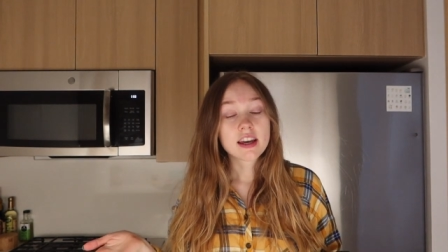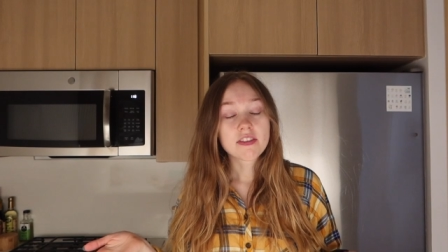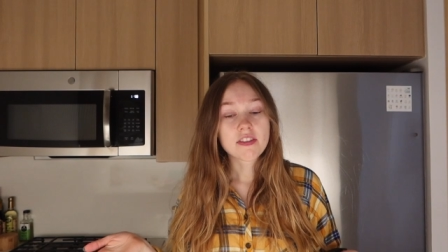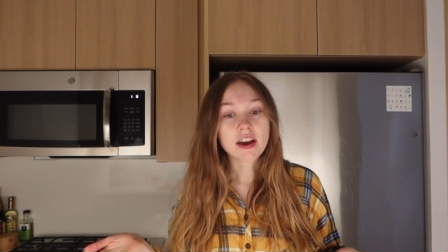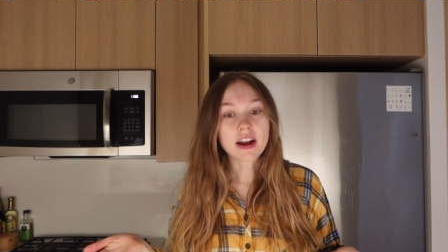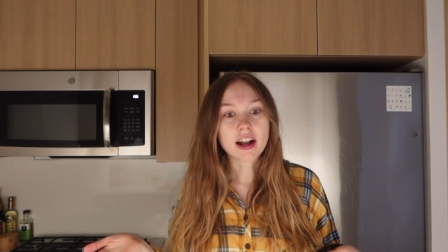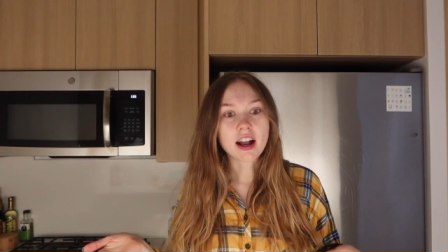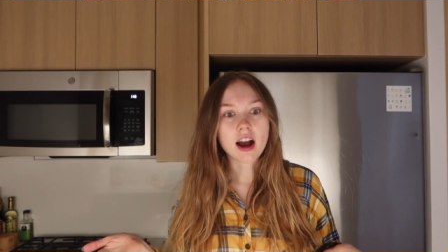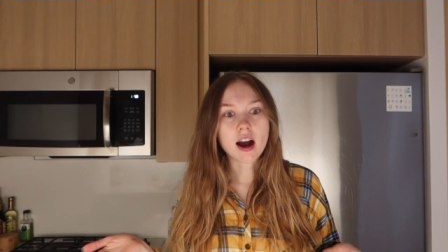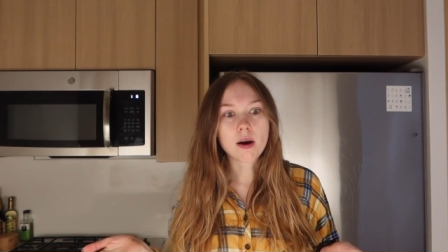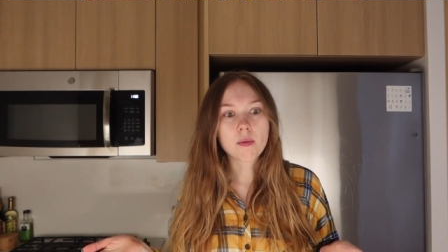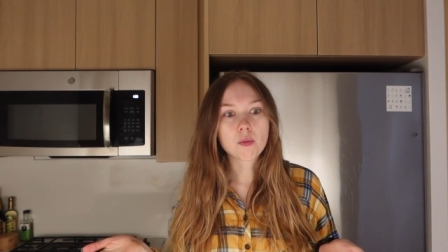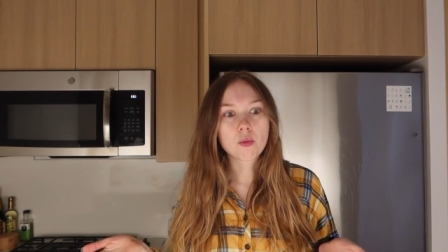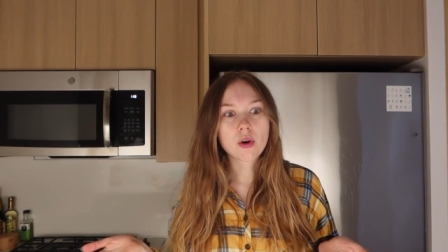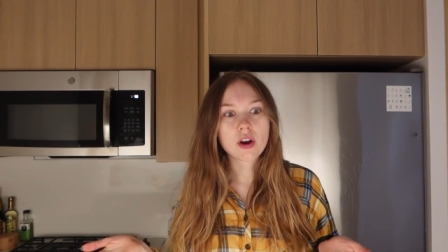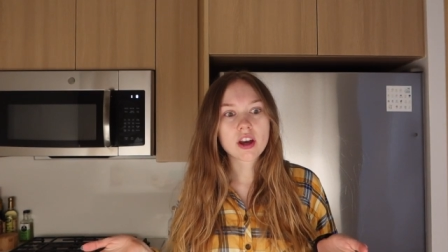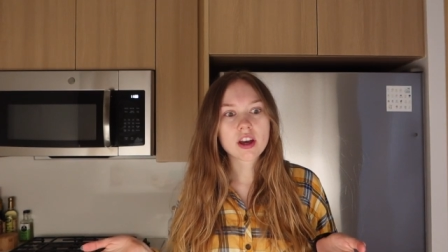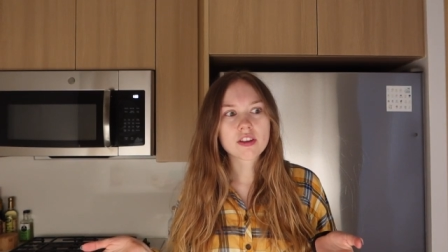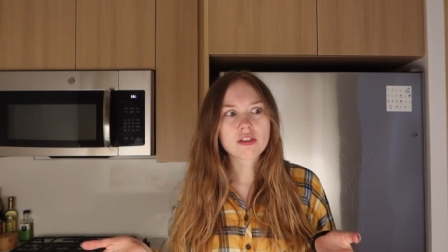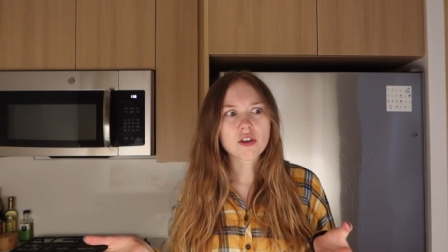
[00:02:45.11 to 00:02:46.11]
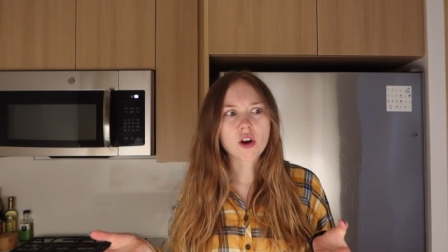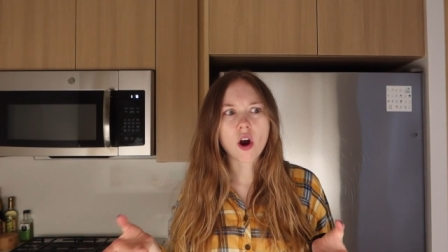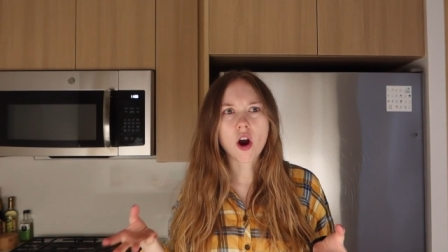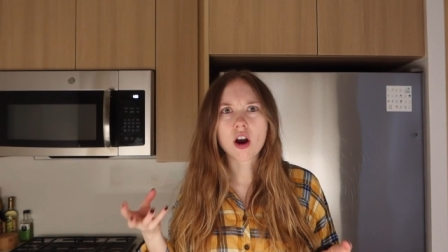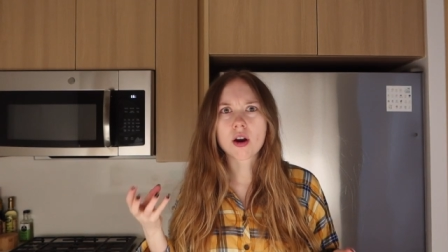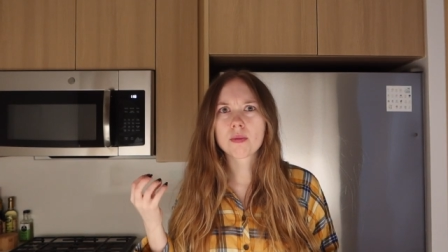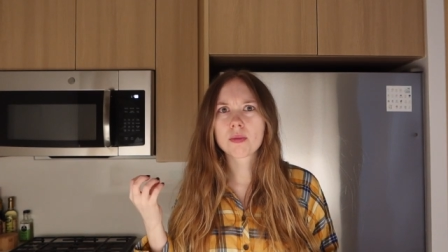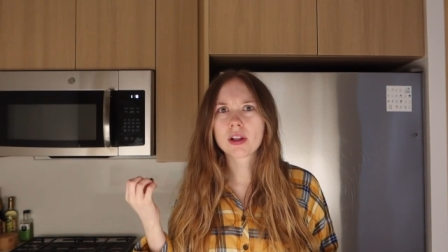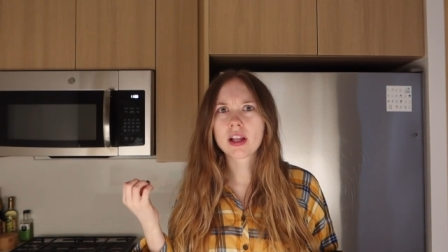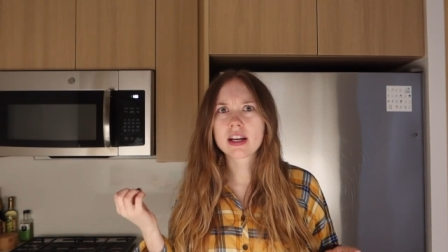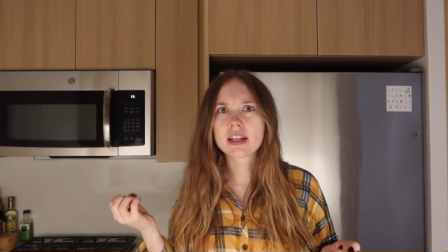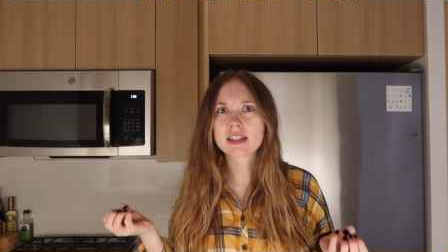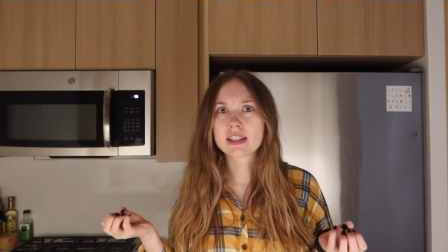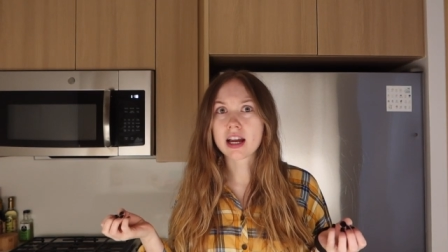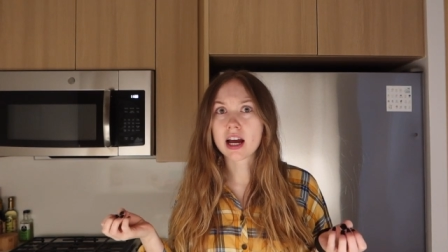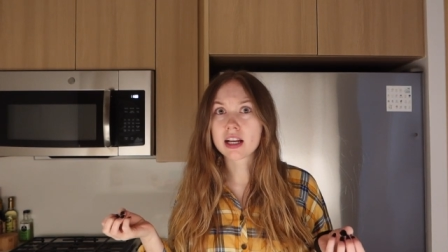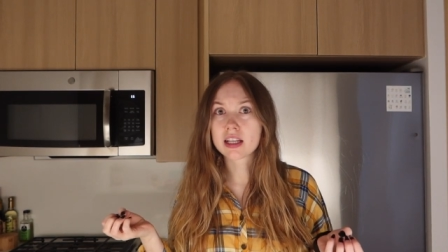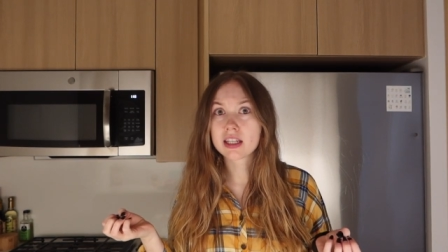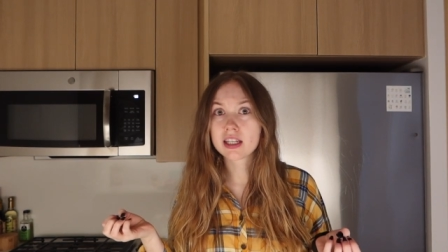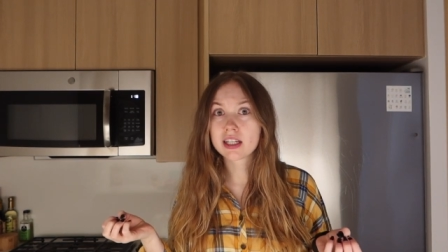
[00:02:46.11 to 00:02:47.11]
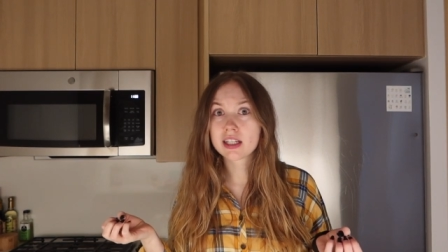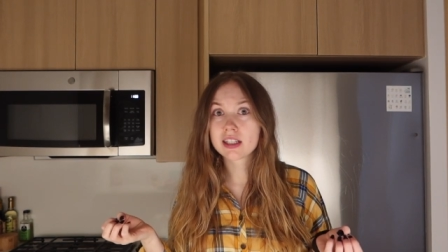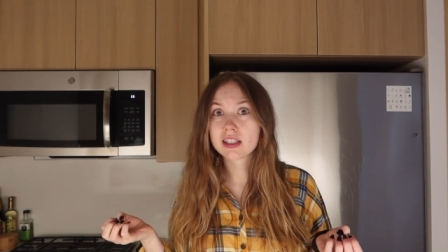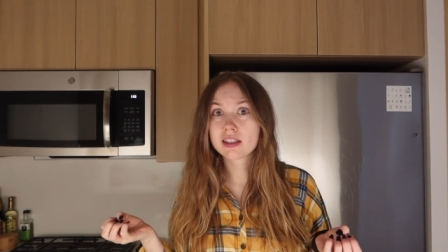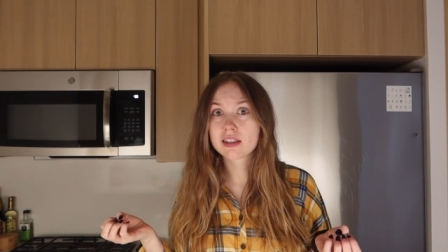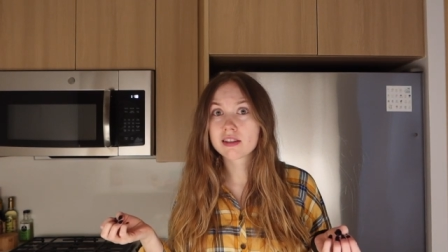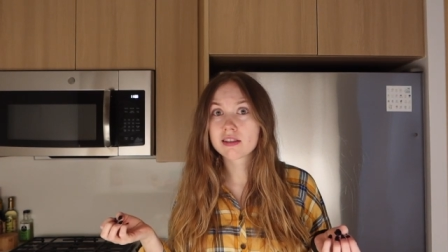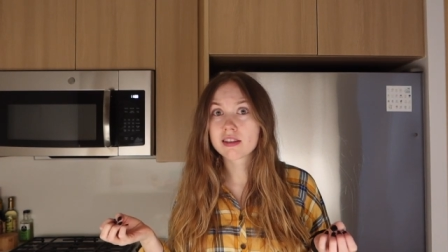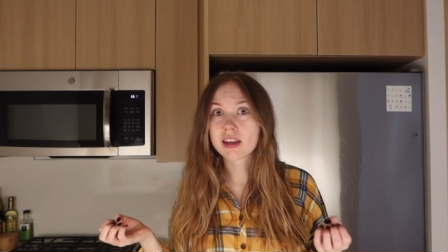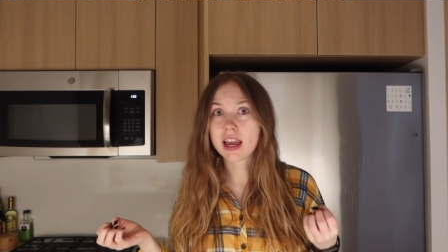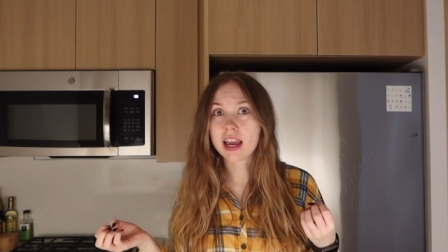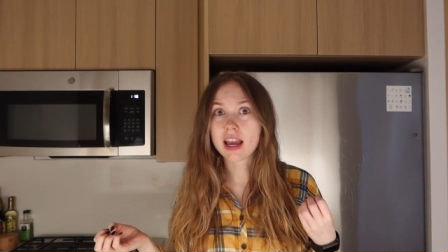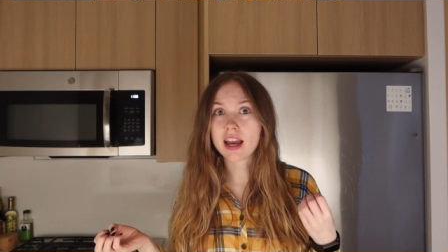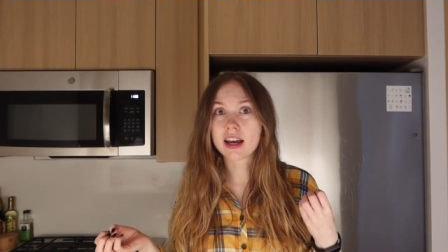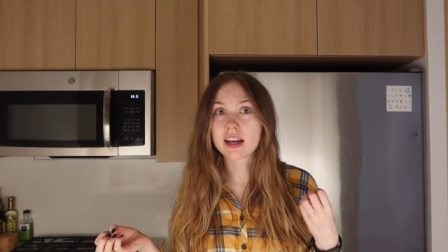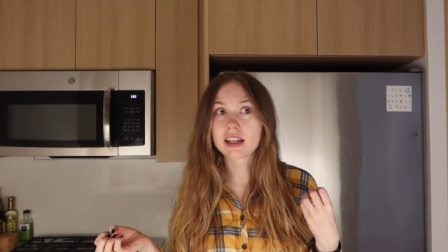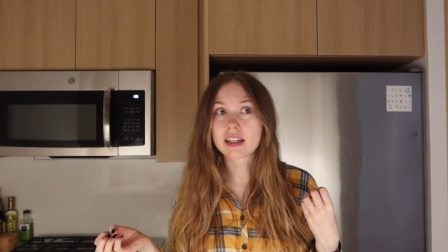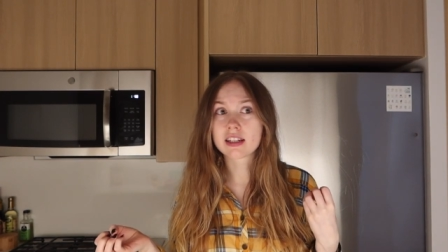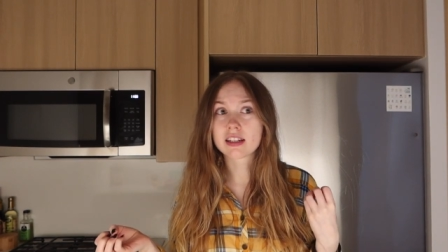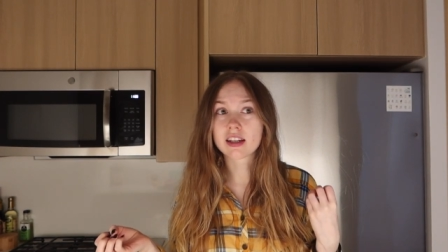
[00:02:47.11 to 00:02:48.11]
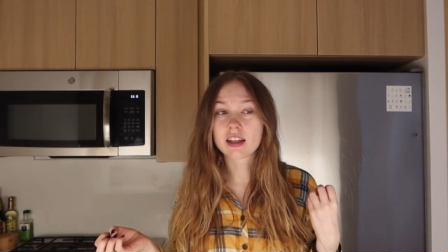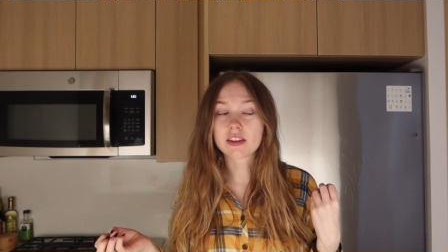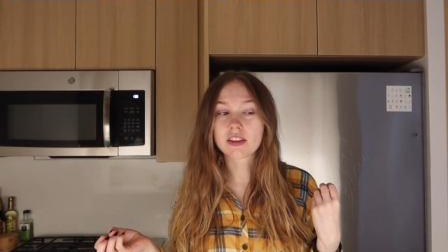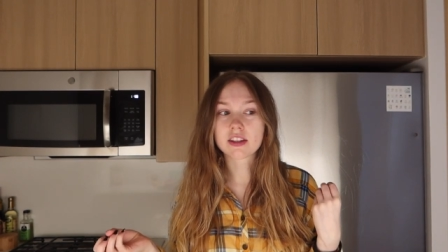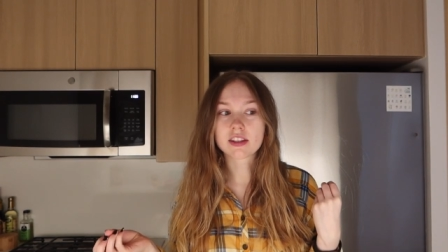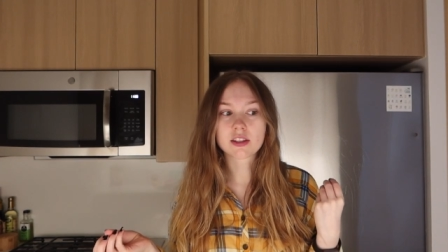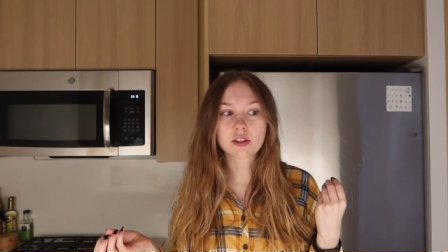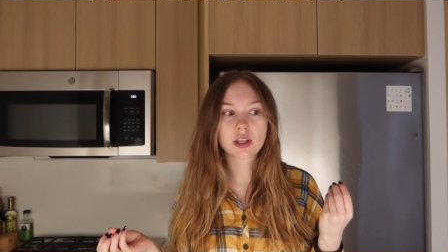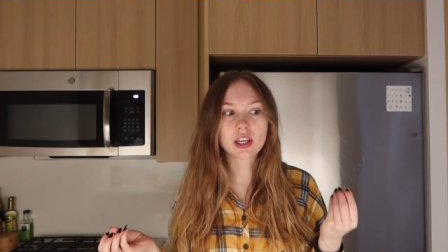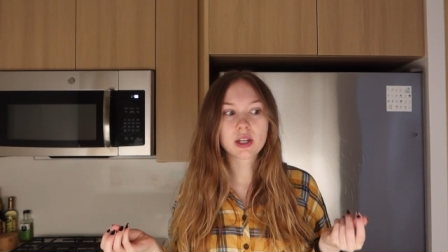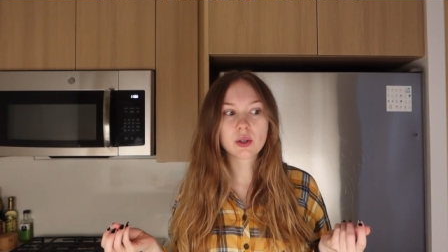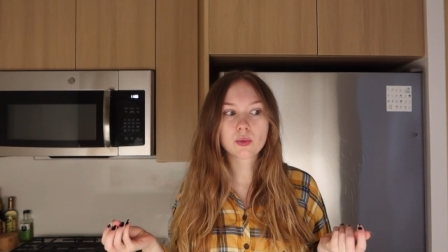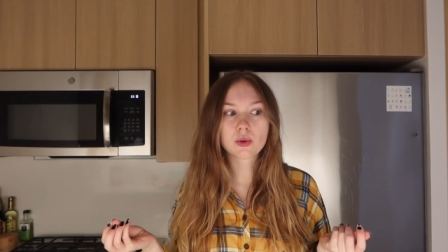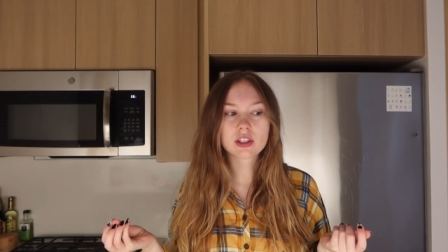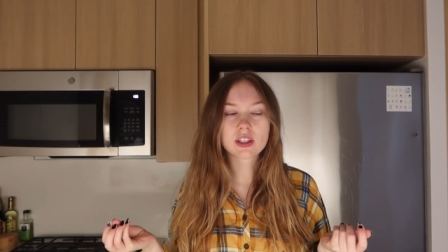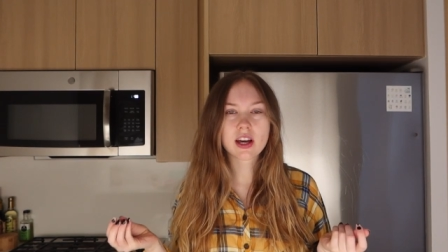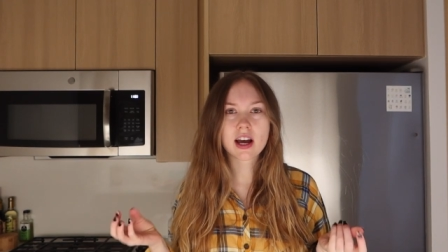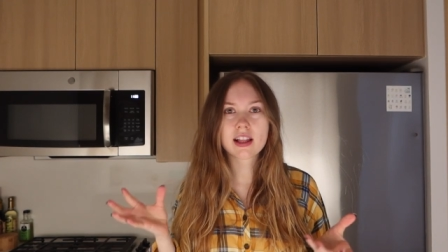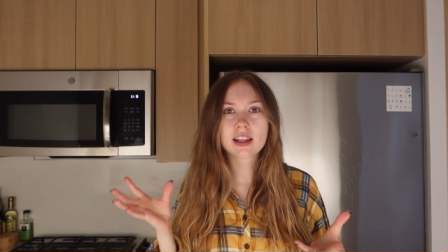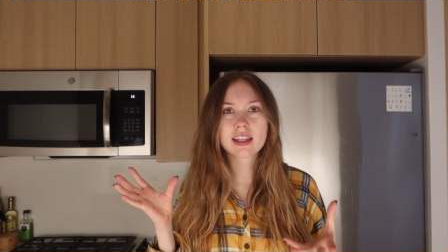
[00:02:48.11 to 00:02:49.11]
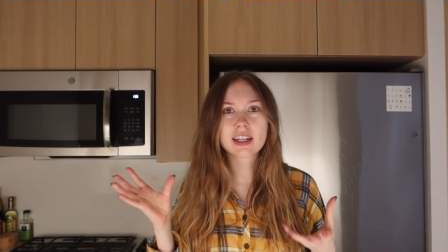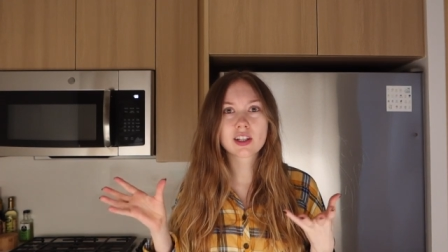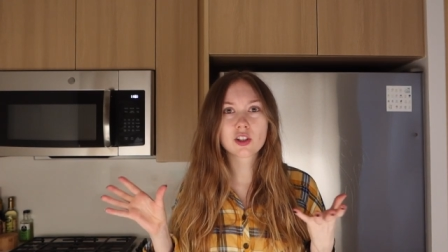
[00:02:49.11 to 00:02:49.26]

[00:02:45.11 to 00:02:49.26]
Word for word: that come with caramelized onions and this quinoa salad.